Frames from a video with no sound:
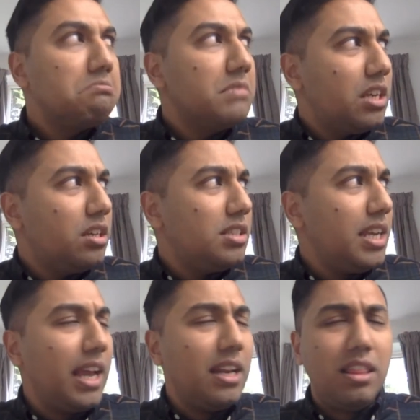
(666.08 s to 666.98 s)
could
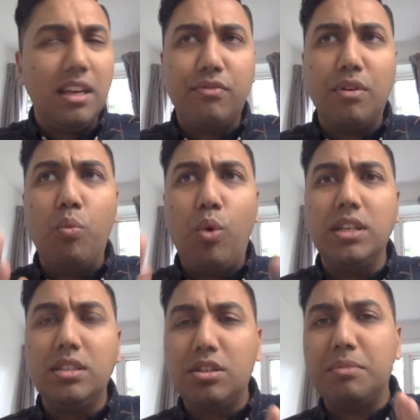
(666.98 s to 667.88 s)
take anything from
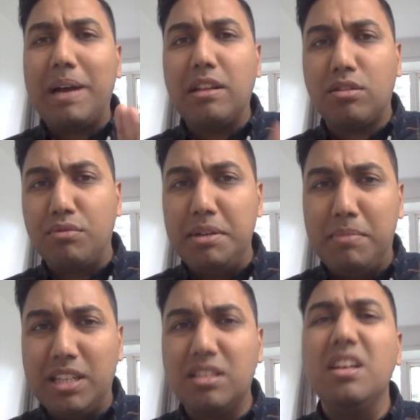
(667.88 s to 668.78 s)
1 to about 3
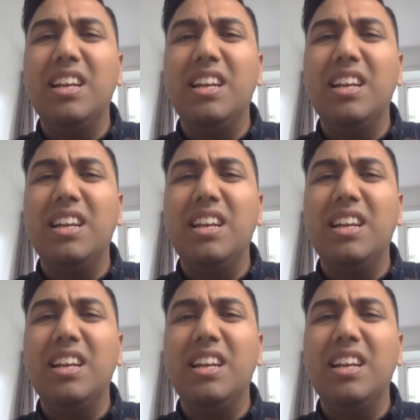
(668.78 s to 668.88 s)
months.